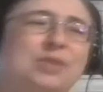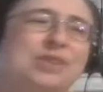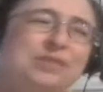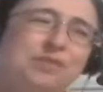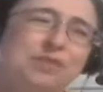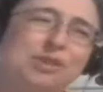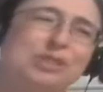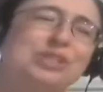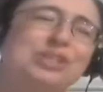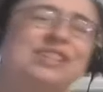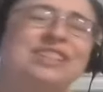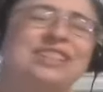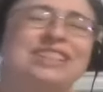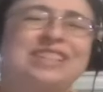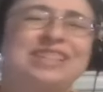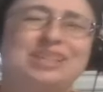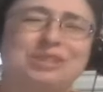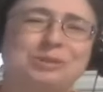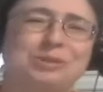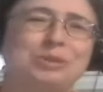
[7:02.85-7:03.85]
Unfortunately,
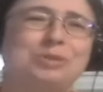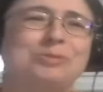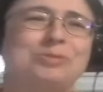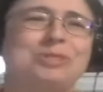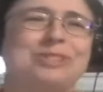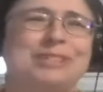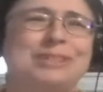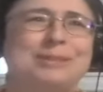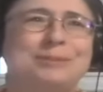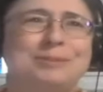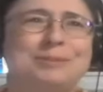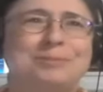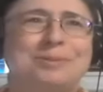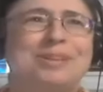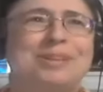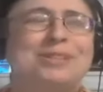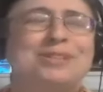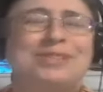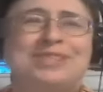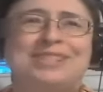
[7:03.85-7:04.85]
usually
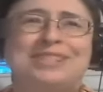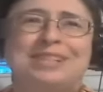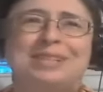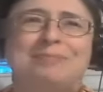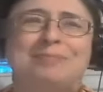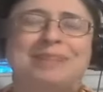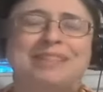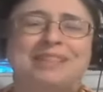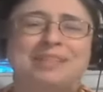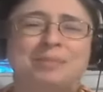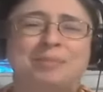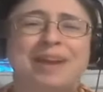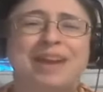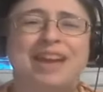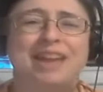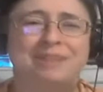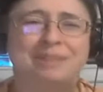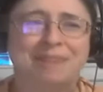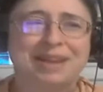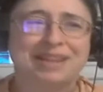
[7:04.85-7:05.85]
corporations celebrate this by
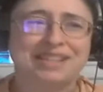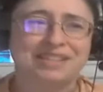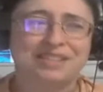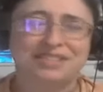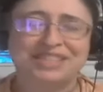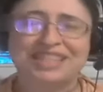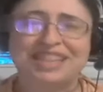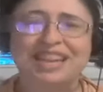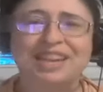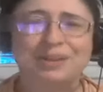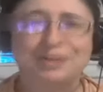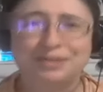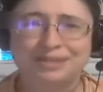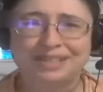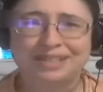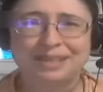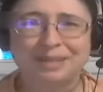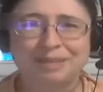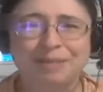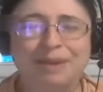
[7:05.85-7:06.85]
having massive
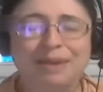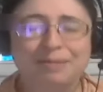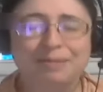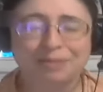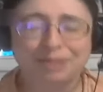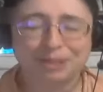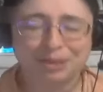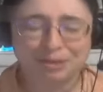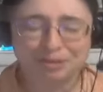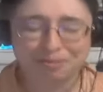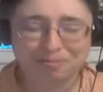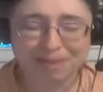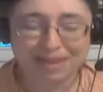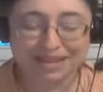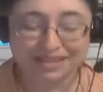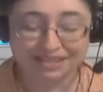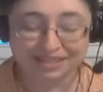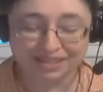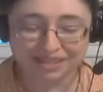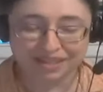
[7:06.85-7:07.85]
sales to get people to go and
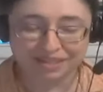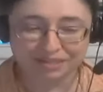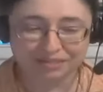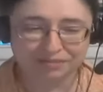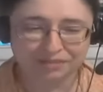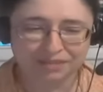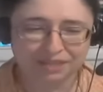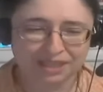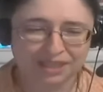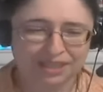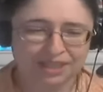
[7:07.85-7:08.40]
buy stuff.